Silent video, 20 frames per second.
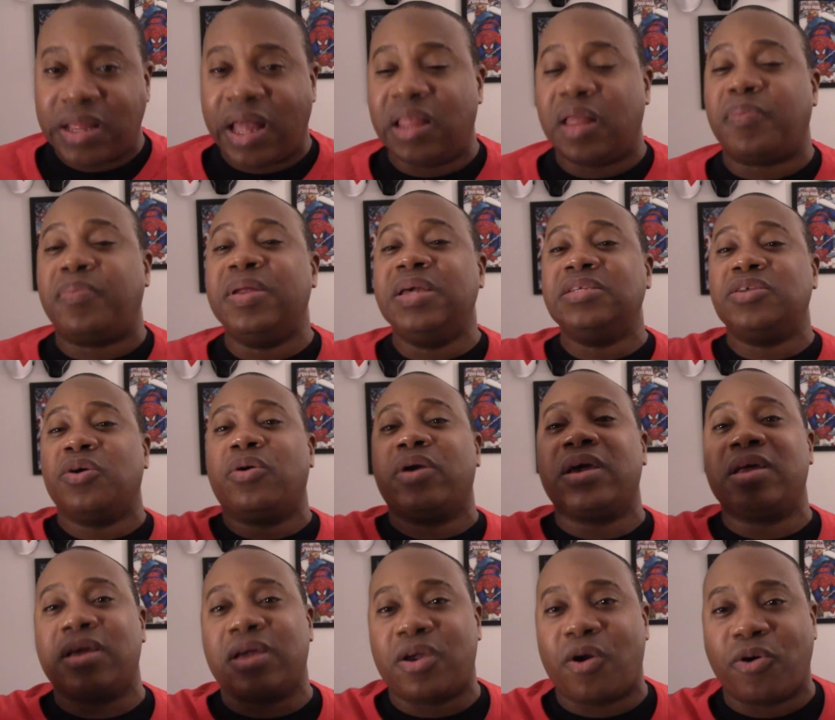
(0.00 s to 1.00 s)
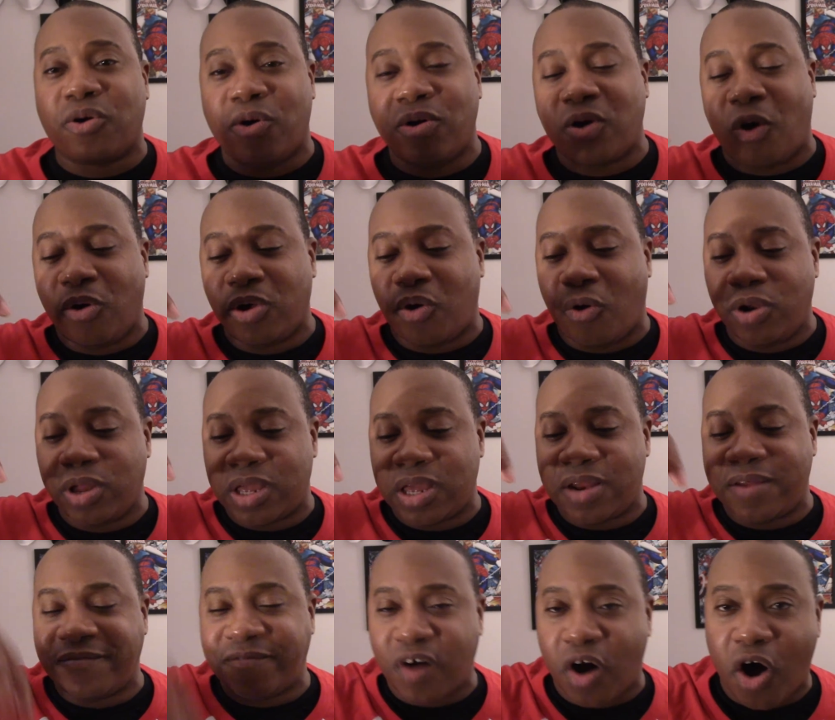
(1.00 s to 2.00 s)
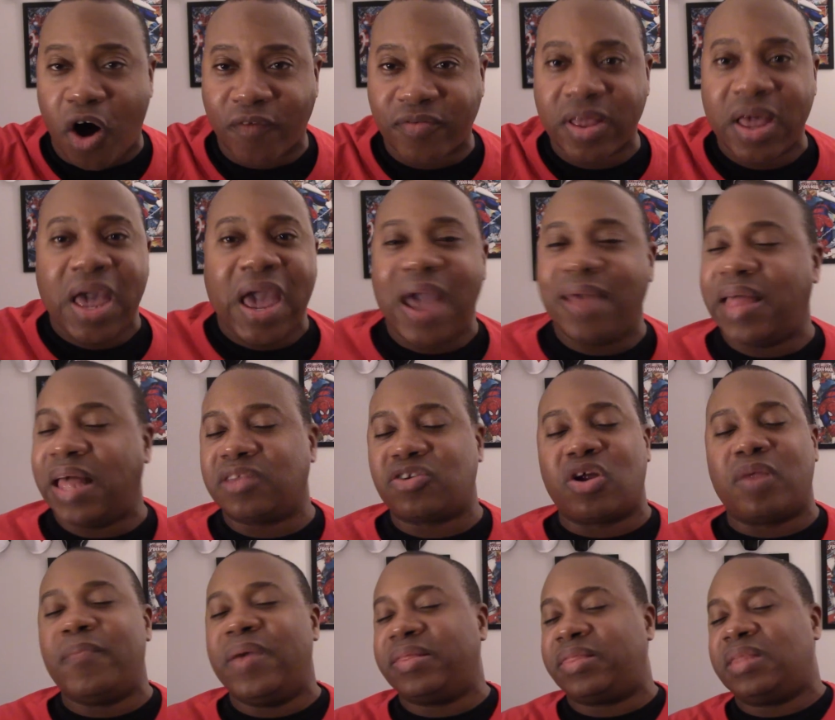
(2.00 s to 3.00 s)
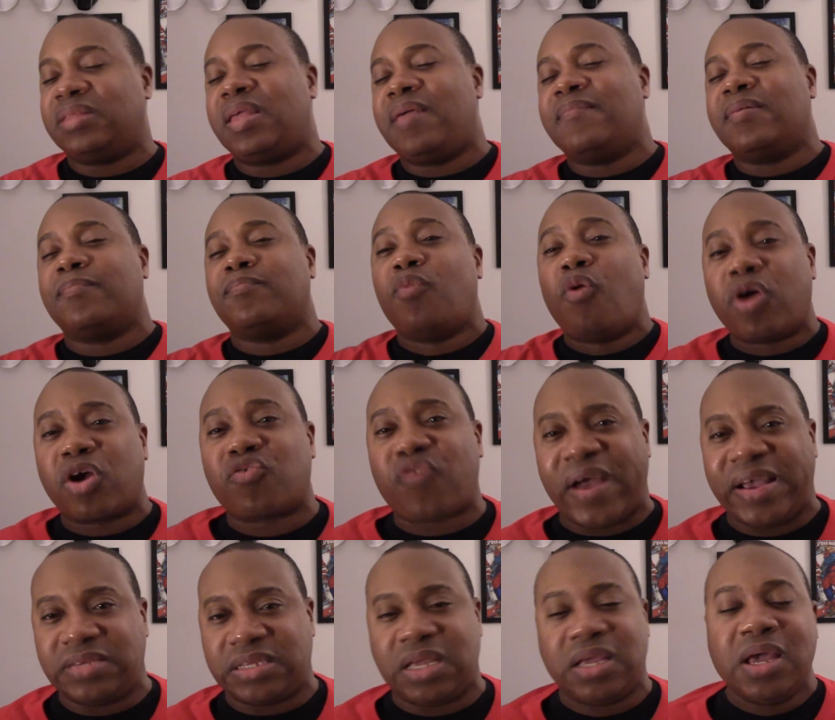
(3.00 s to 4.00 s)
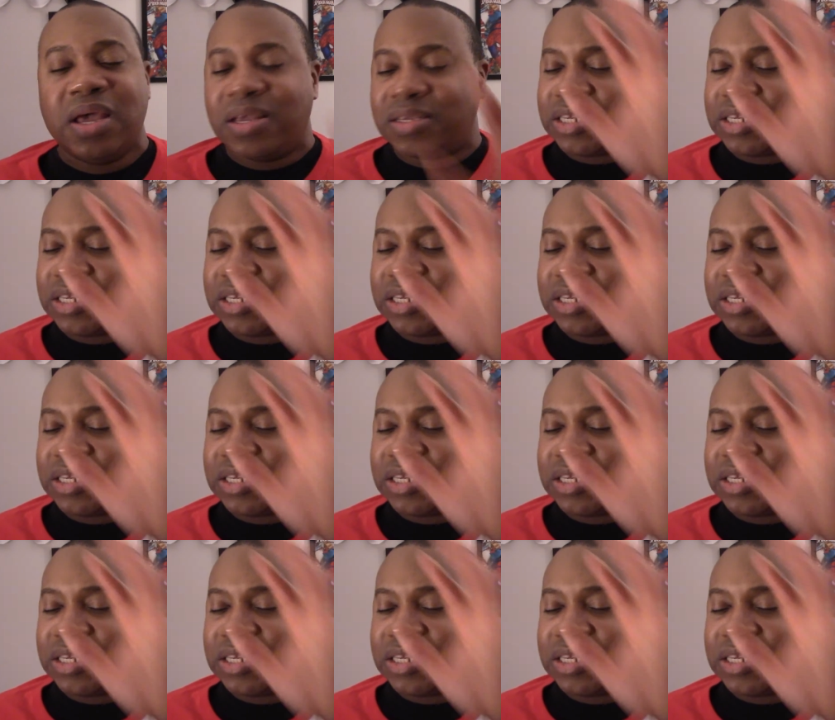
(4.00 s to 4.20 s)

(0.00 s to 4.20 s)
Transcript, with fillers: Now the police are, going are, going, are going to get involved, and that's going to make things even more crazy.